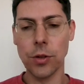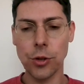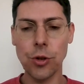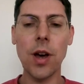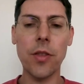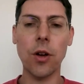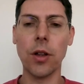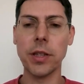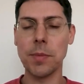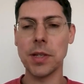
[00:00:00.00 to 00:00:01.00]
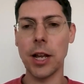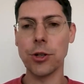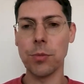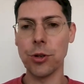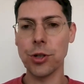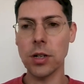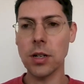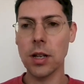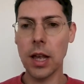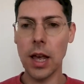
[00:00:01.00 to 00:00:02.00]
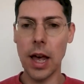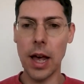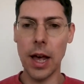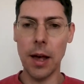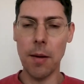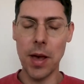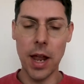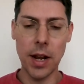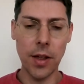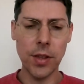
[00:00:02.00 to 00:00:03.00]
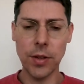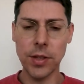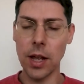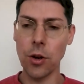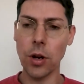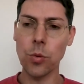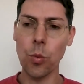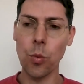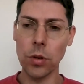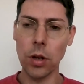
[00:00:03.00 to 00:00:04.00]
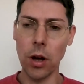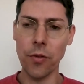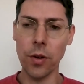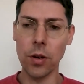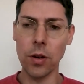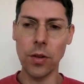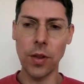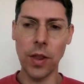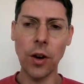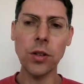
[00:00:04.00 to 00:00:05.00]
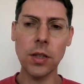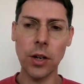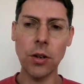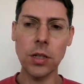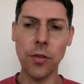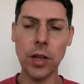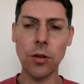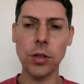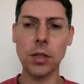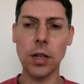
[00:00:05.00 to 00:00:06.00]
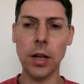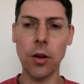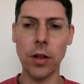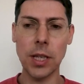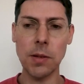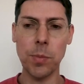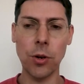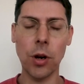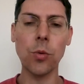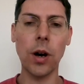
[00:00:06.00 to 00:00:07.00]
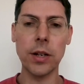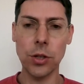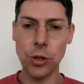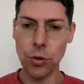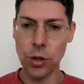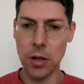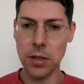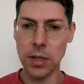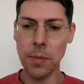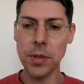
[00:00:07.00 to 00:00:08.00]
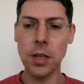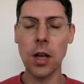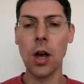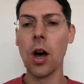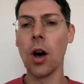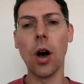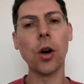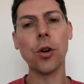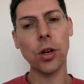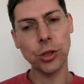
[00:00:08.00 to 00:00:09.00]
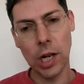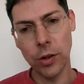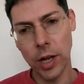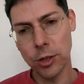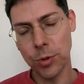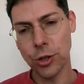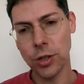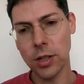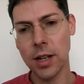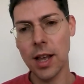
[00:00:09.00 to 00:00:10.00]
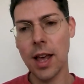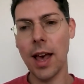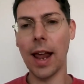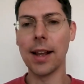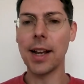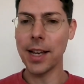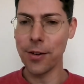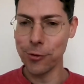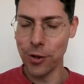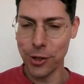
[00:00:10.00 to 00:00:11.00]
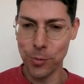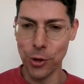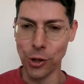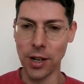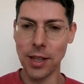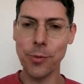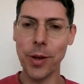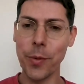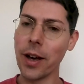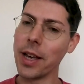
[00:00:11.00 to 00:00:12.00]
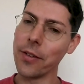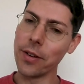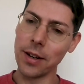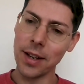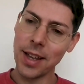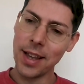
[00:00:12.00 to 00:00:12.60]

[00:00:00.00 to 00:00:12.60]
two other concepts in attribution. And I'd say not often, they're not difficult concepts, but not well understood concepts of cross-channel attribution and click and view attribution. This is where we go even